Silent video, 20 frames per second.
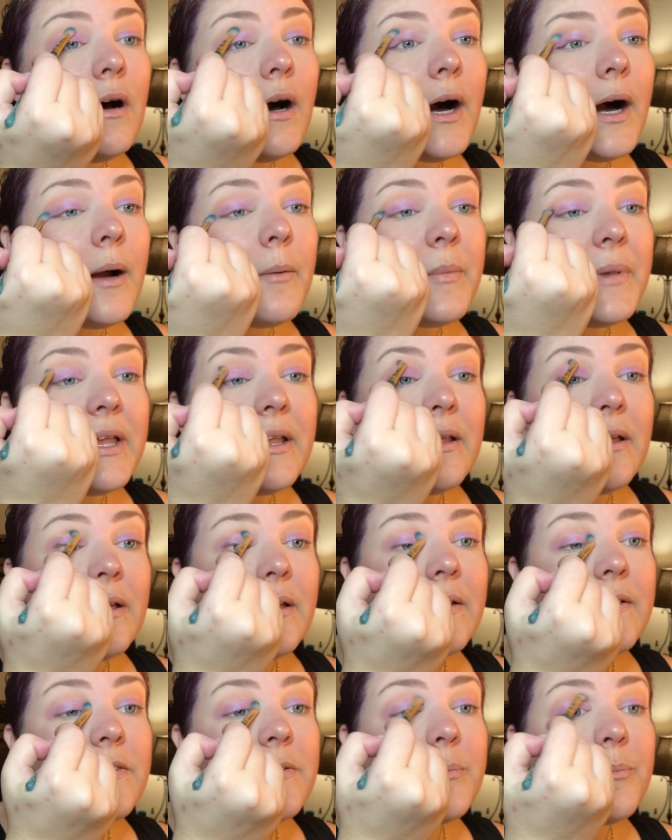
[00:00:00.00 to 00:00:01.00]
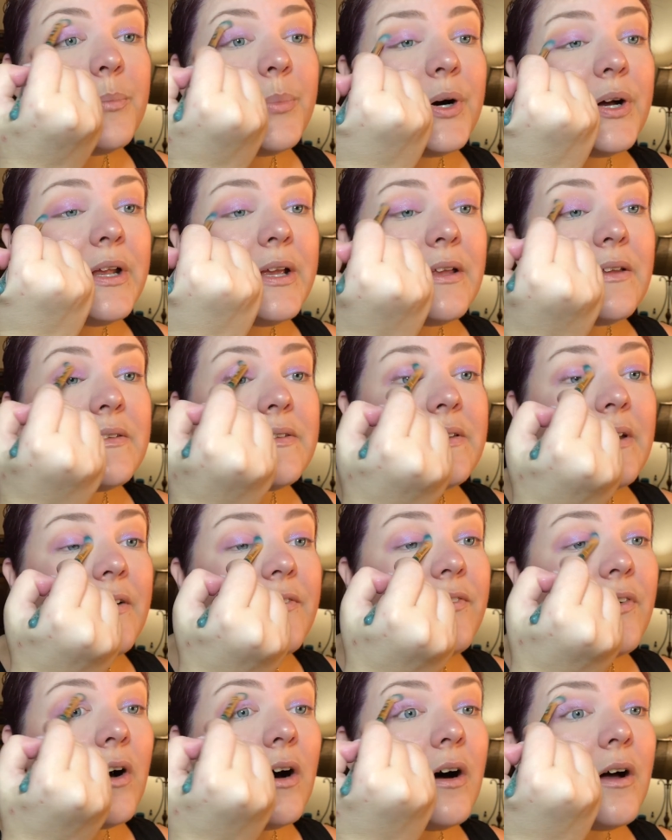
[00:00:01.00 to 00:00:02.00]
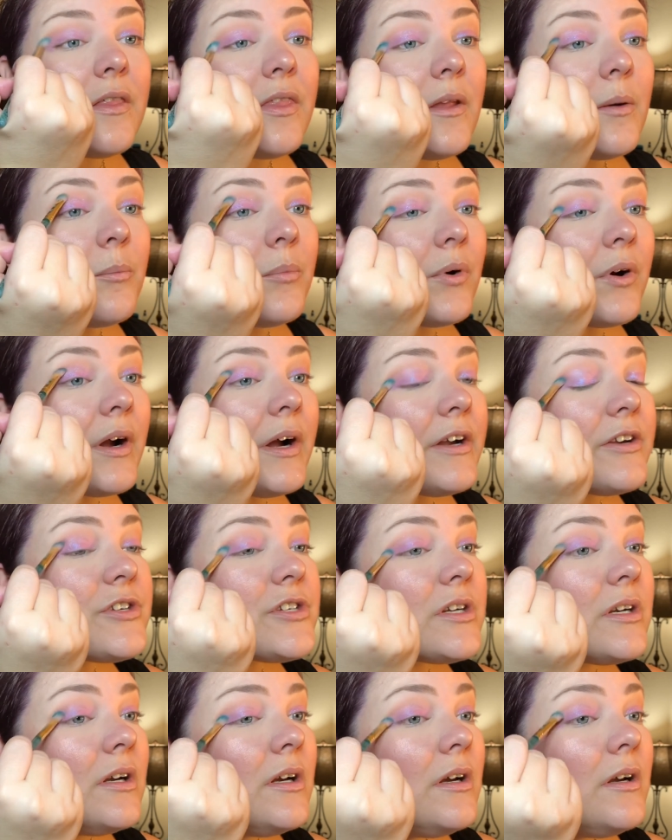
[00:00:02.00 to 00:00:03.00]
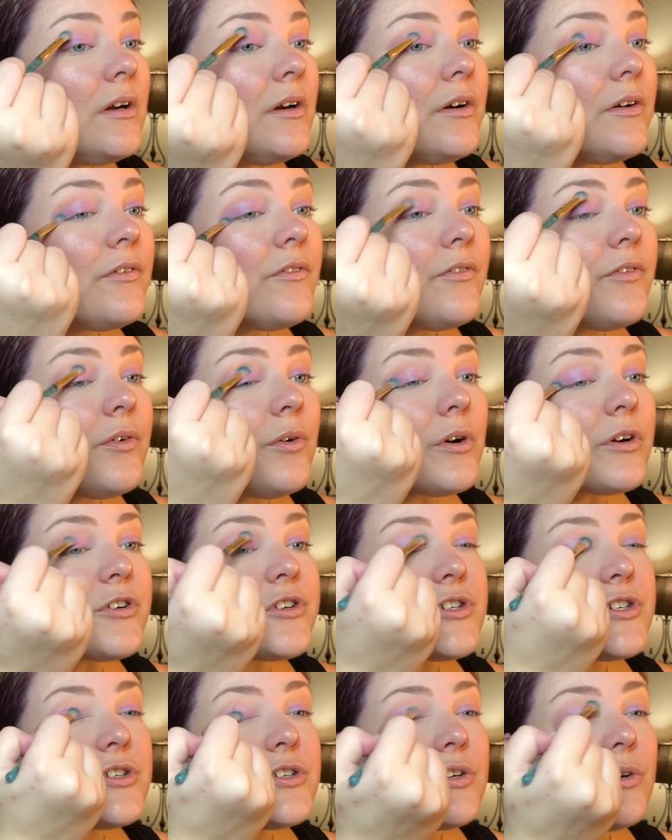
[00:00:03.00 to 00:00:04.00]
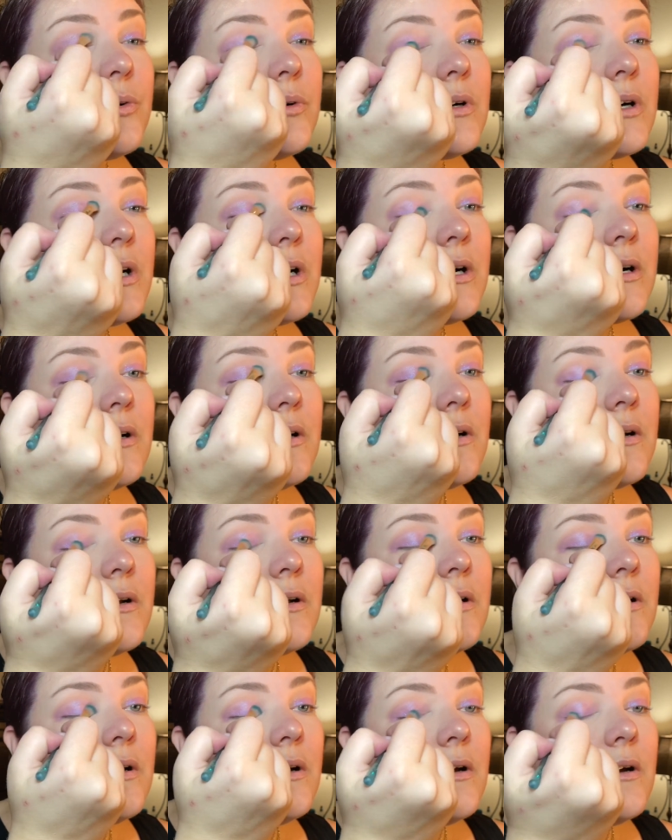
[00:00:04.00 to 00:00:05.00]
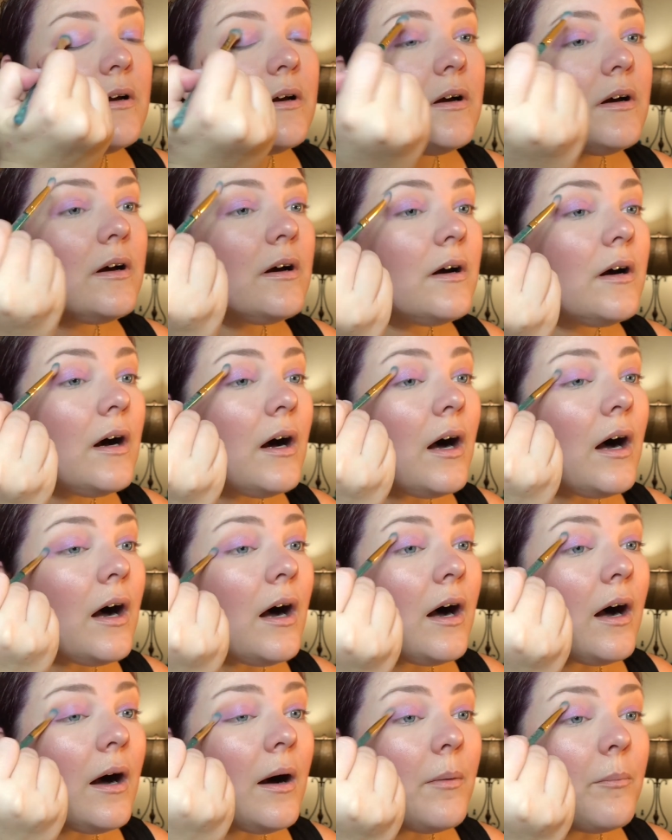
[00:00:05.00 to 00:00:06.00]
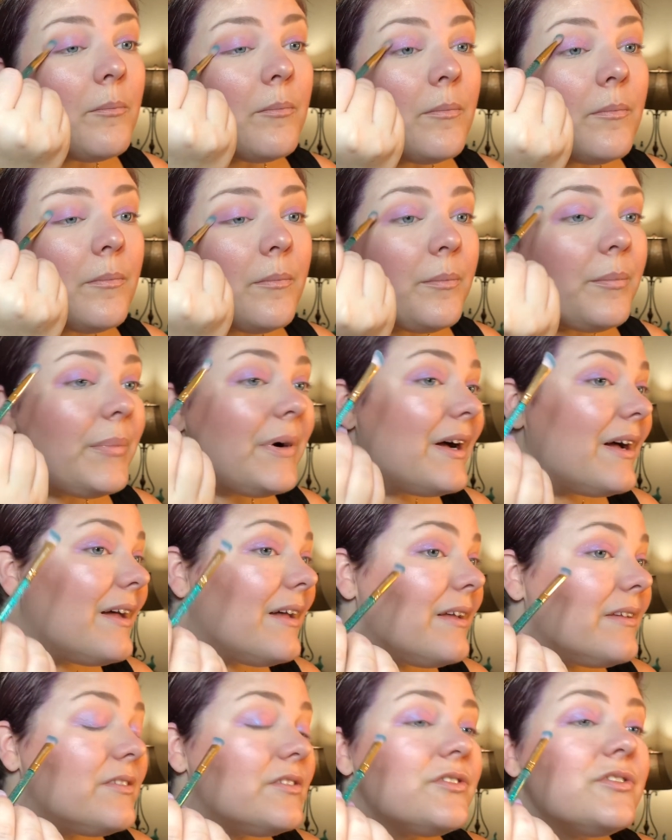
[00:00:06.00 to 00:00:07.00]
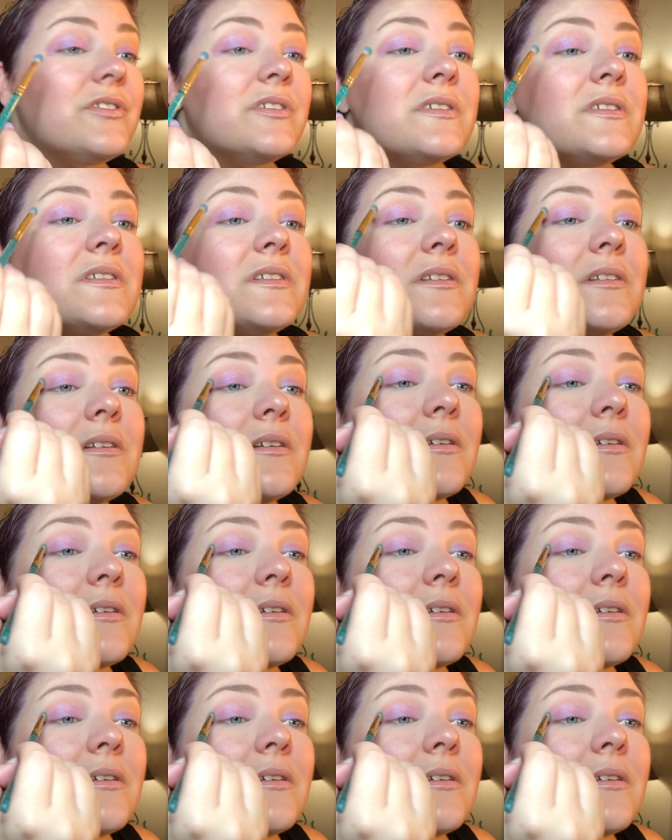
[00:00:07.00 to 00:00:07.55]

I mean, it's putting stuff on the brush for sure, but it's just,